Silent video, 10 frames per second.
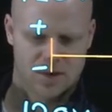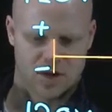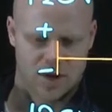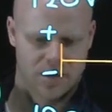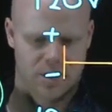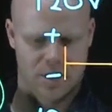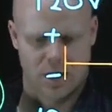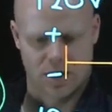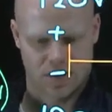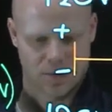sorry,
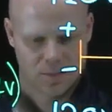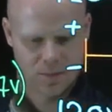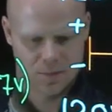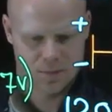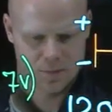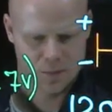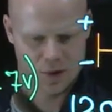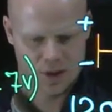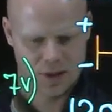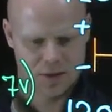
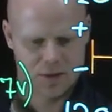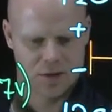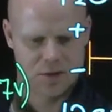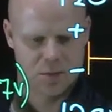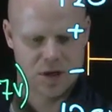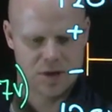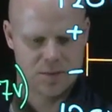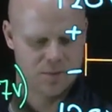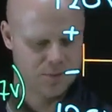put that in the wrong spot.